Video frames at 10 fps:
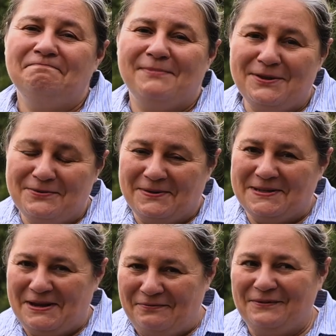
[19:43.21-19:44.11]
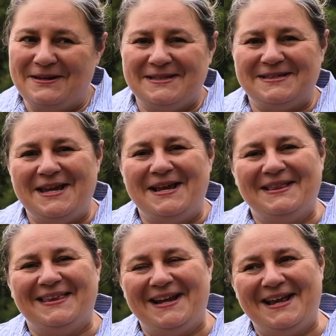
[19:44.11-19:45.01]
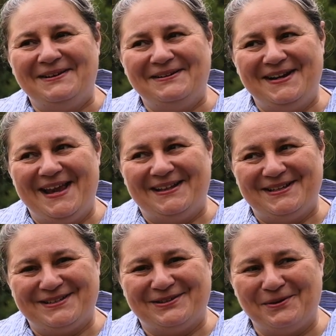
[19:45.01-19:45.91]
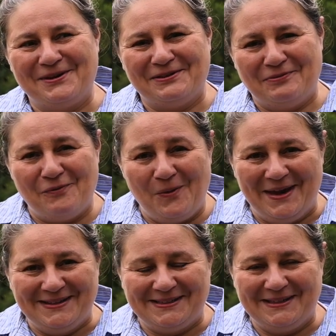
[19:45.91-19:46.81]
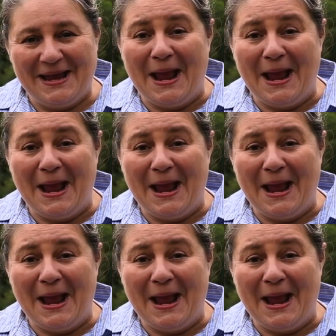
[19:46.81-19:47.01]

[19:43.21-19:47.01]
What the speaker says: but you could definitely see that it distorted the voice